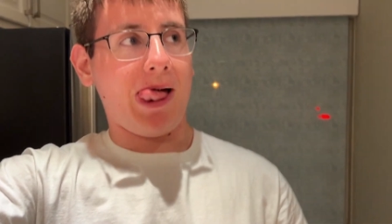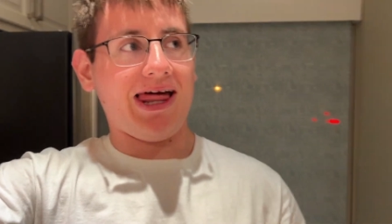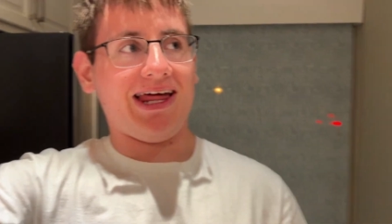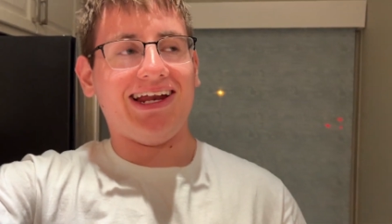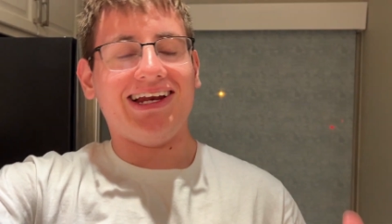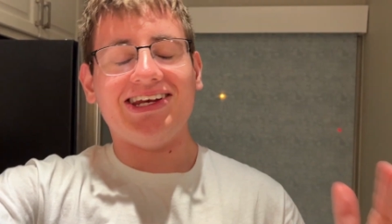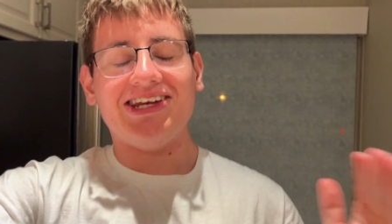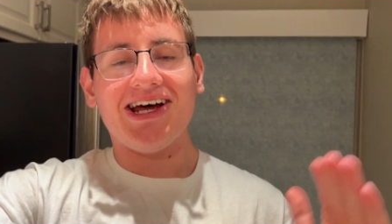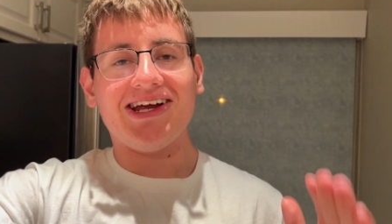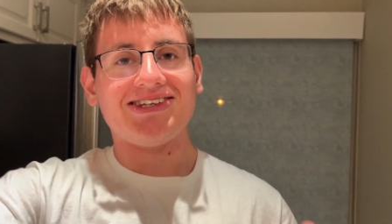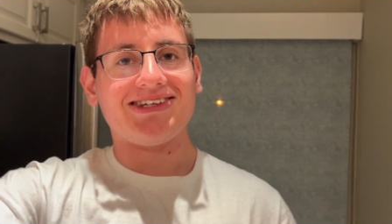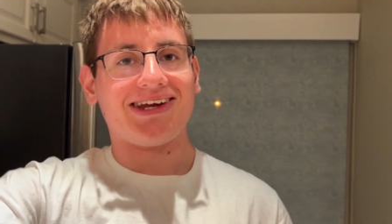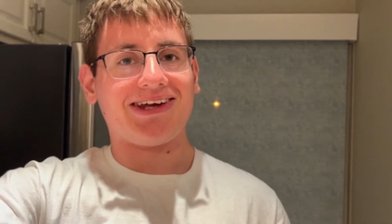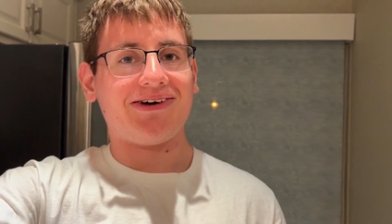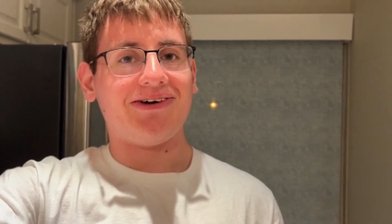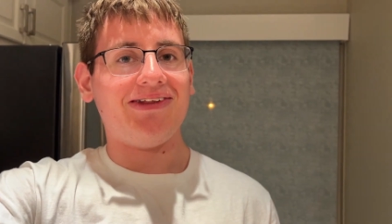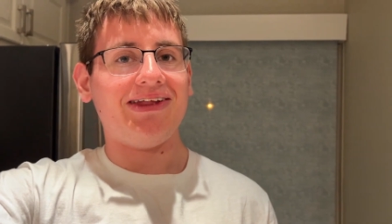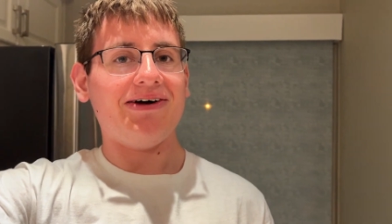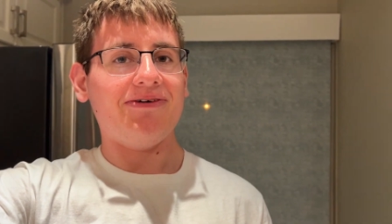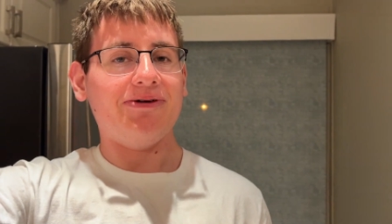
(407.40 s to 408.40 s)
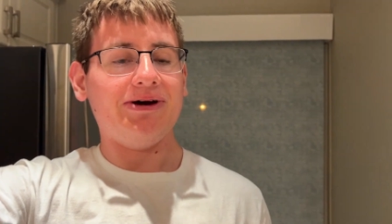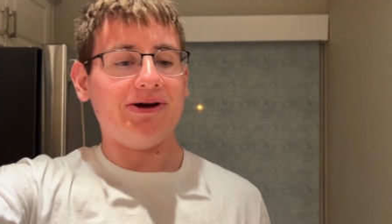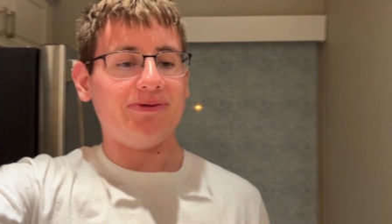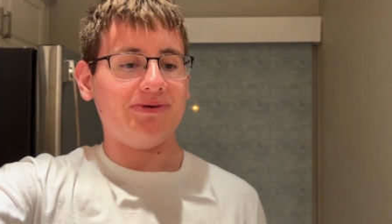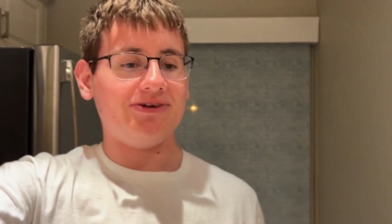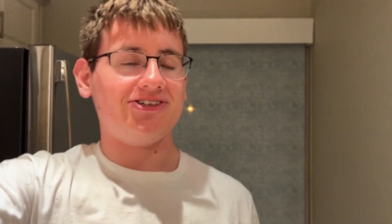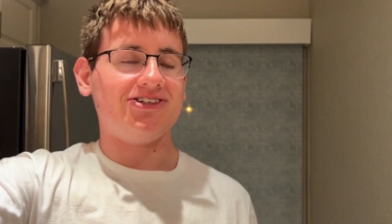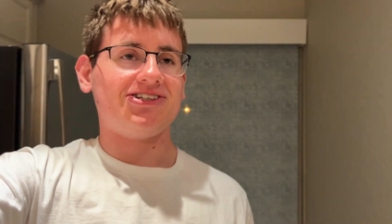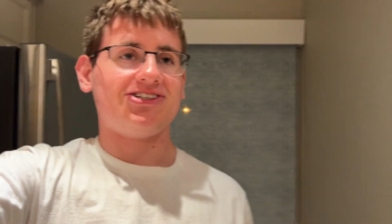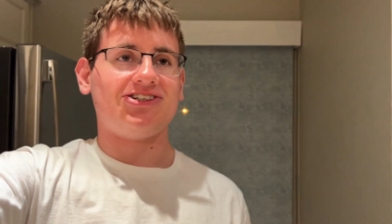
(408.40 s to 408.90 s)
it doesn't go that way, and
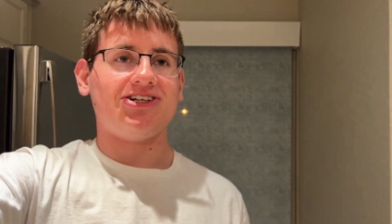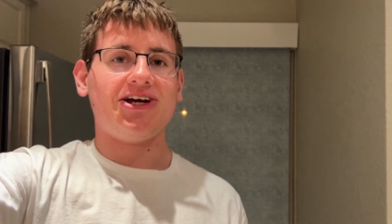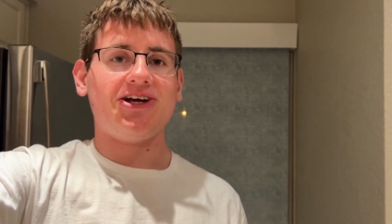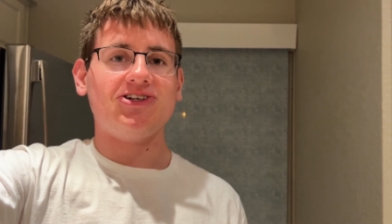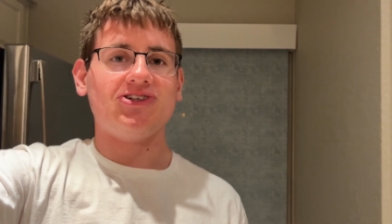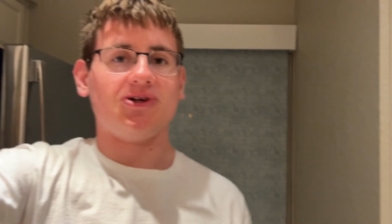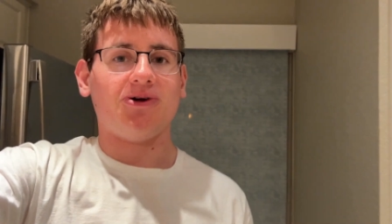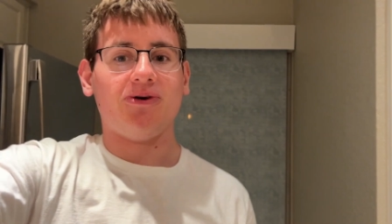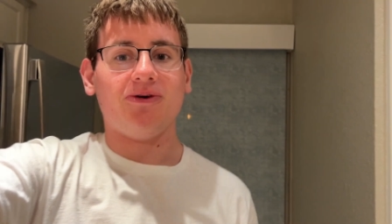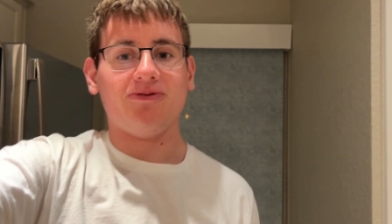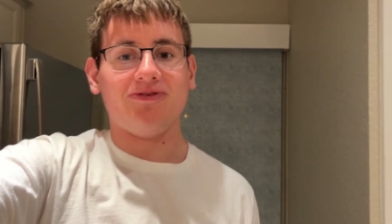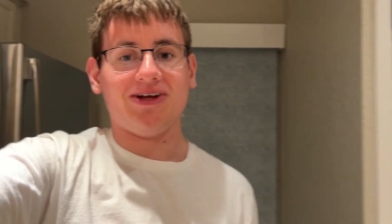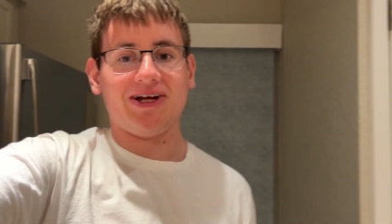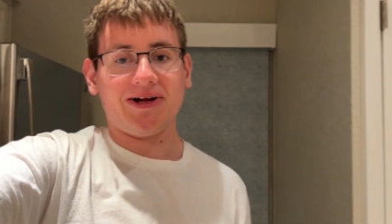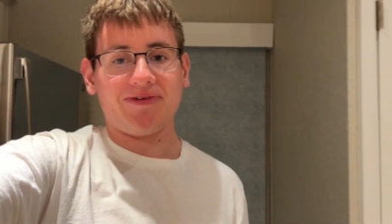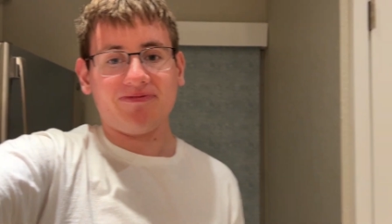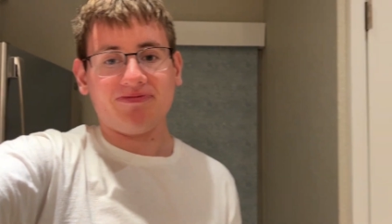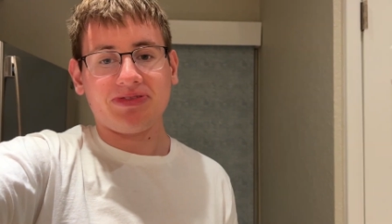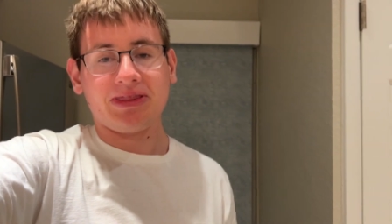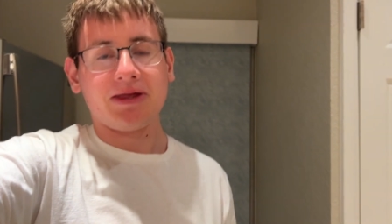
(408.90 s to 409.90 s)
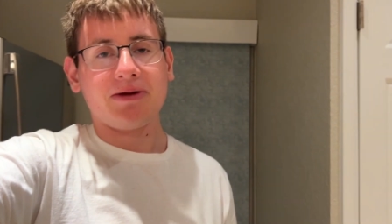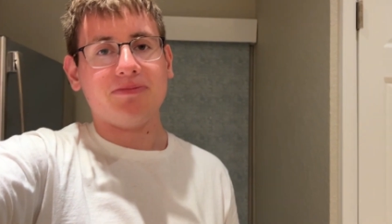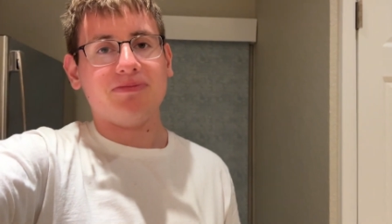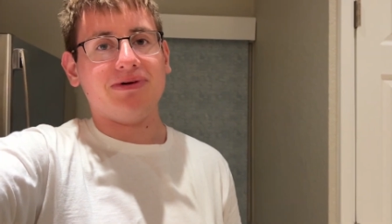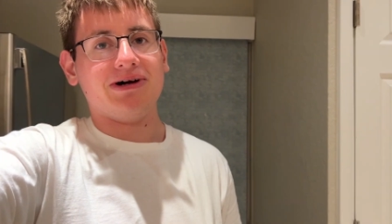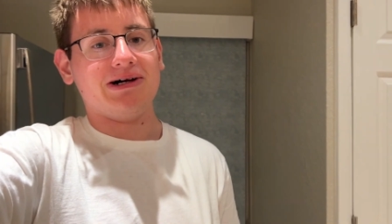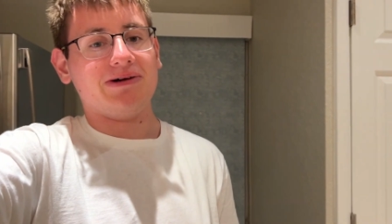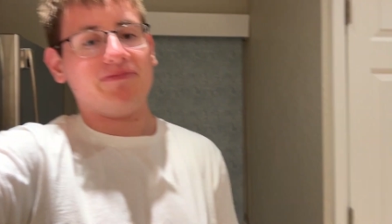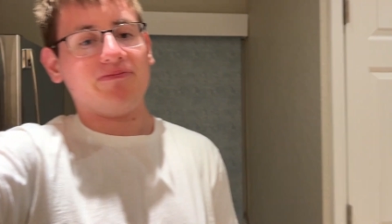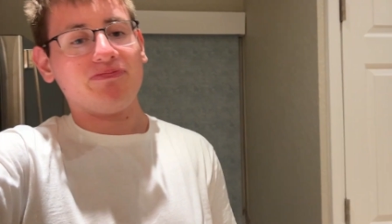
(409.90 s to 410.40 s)
we just change the whole thing.
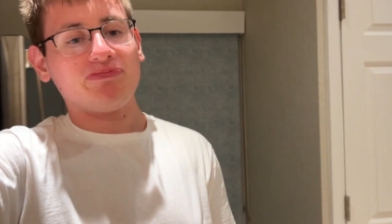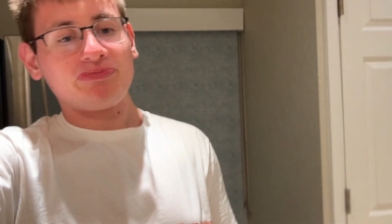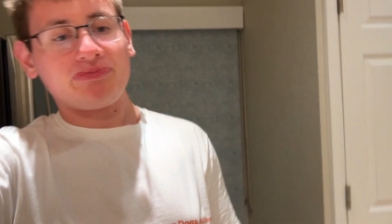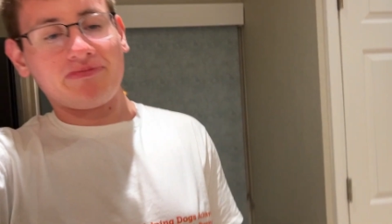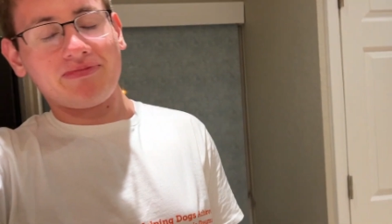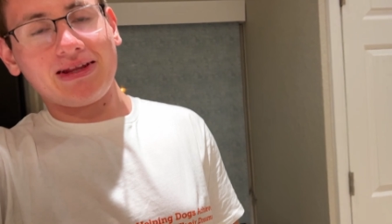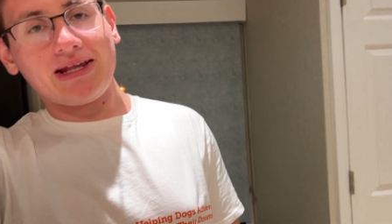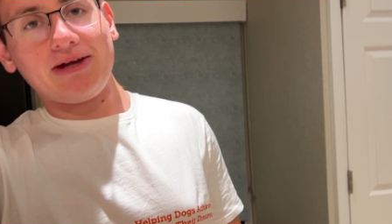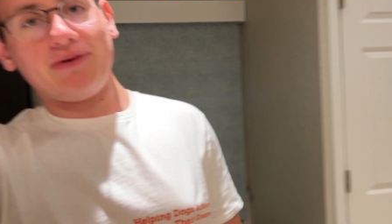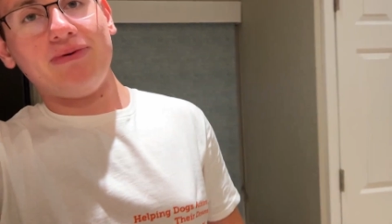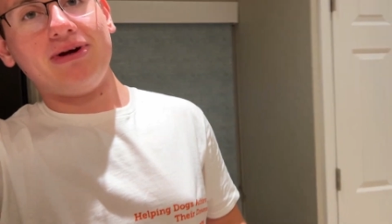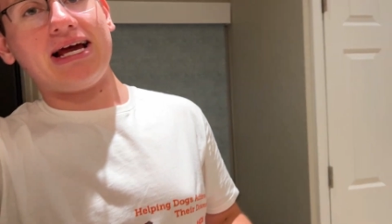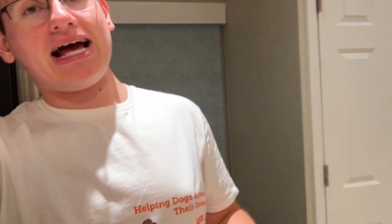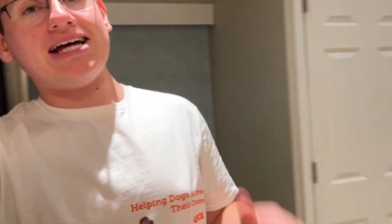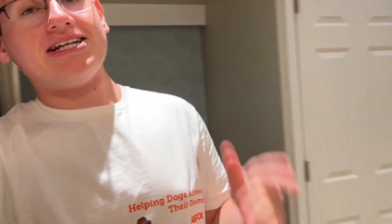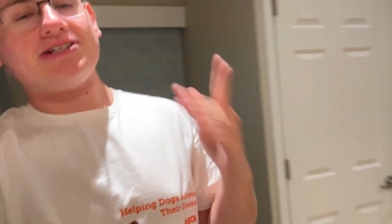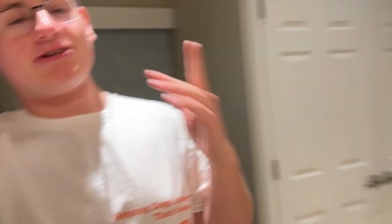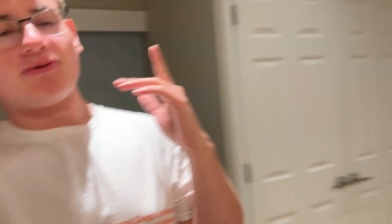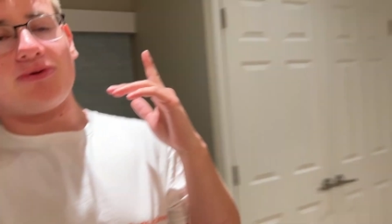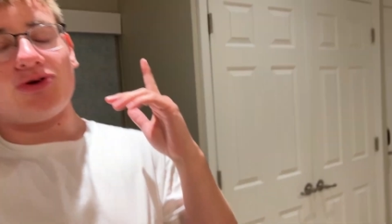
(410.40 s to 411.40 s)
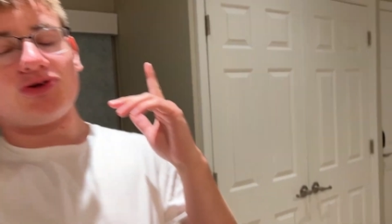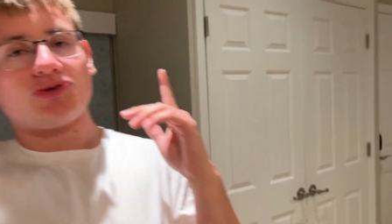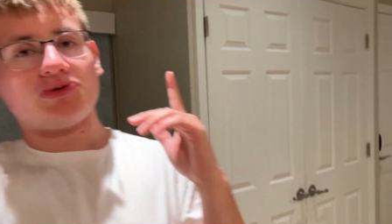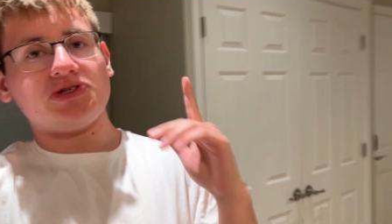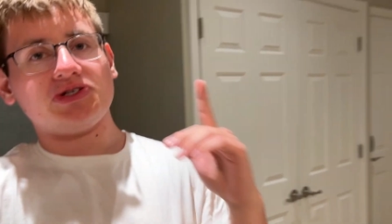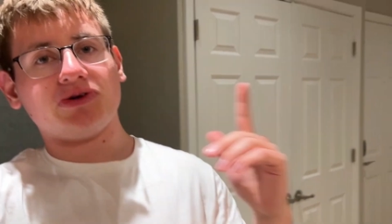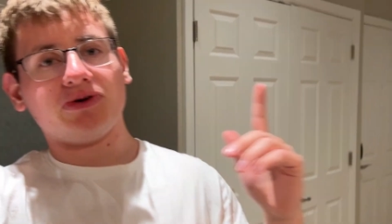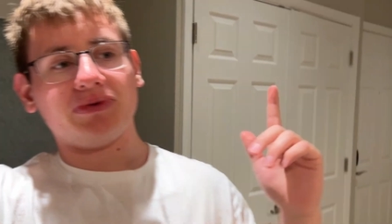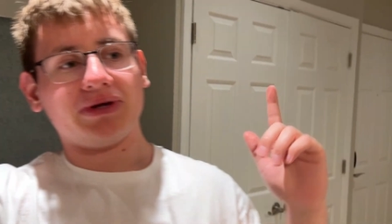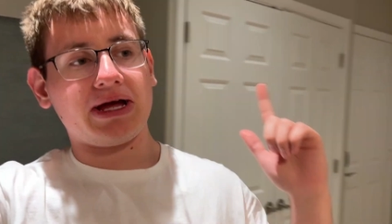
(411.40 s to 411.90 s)
but we got to the grocery
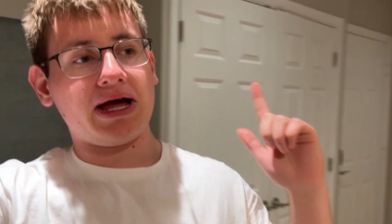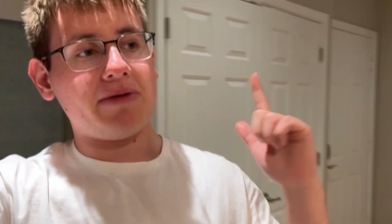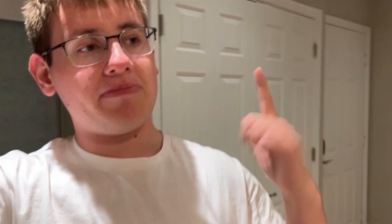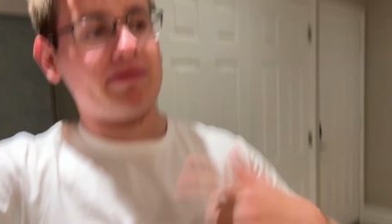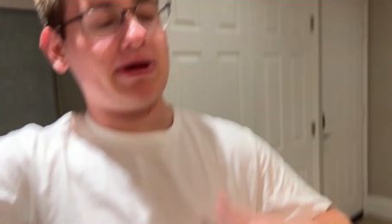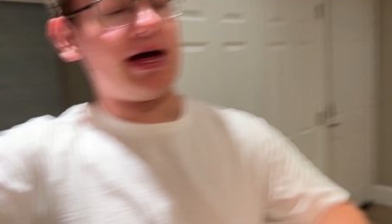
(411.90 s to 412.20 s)
store, we got